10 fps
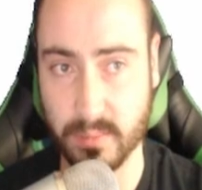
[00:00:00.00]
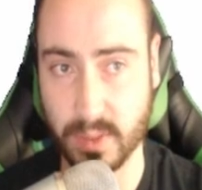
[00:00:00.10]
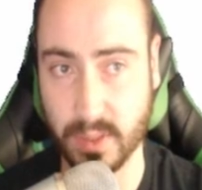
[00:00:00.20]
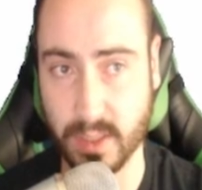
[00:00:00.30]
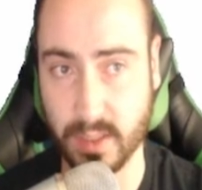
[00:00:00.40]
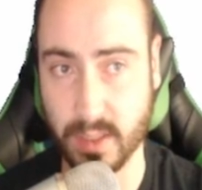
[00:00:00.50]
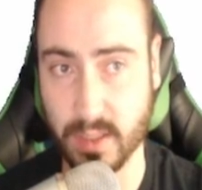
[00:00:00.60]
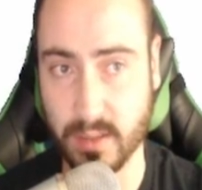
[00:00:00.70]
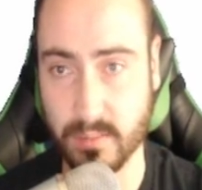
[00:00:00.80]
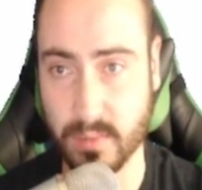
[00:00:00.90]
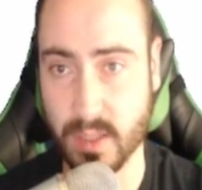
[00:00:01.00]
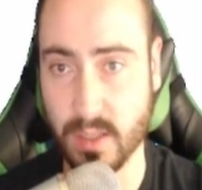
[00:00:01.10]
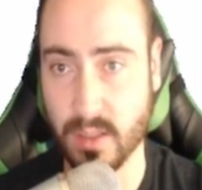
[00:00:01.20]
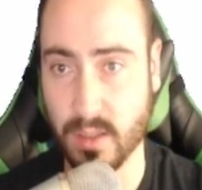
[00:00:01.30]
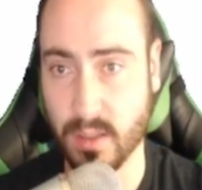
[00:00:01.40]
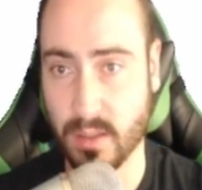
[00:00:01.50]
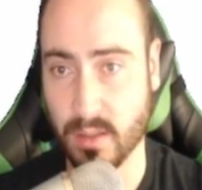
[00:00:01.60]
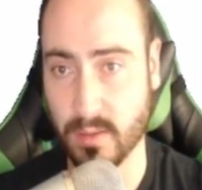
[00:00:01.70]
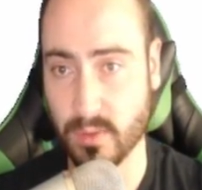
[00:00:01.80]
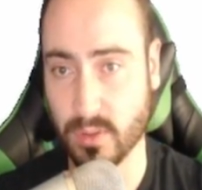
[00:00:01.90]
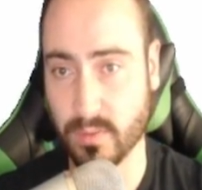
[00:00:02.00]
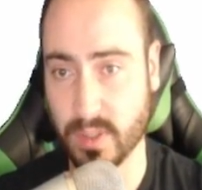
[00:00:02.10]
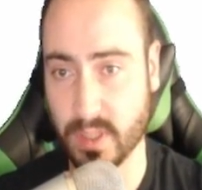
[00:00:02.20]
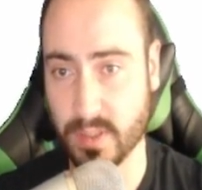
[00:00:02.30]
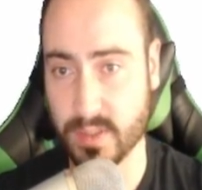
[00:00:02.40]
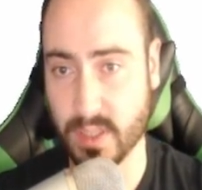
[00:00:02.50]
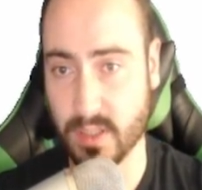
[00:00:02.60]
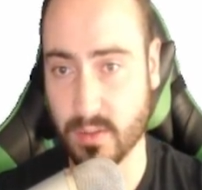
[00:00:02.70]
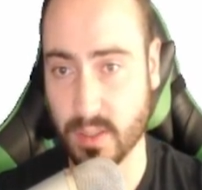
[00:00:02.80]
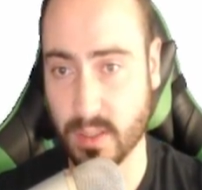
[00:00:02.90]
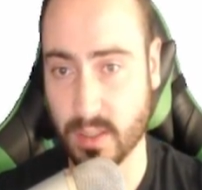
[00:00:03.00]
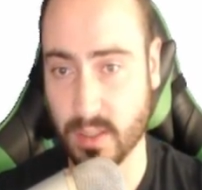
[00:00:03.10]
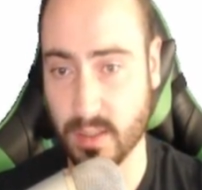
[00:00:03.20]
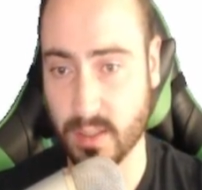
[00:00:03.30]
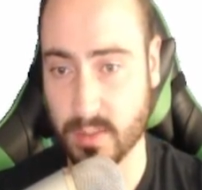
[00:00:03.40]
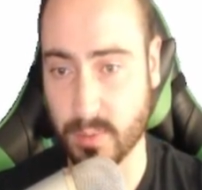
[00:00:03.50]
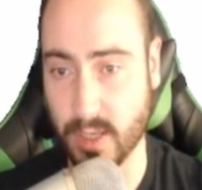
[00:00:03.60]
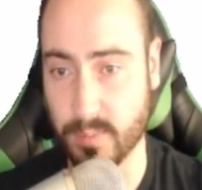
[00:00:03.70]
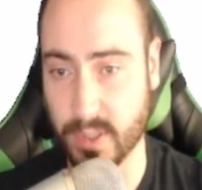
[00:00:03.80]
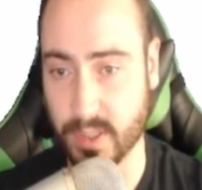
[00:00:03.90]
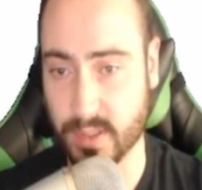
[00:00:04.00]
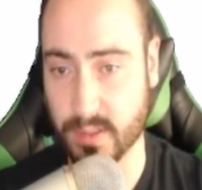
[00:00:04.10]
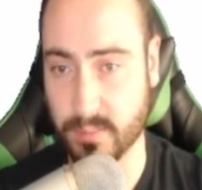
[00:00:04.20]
click it again, hover over these, and you can get these properties.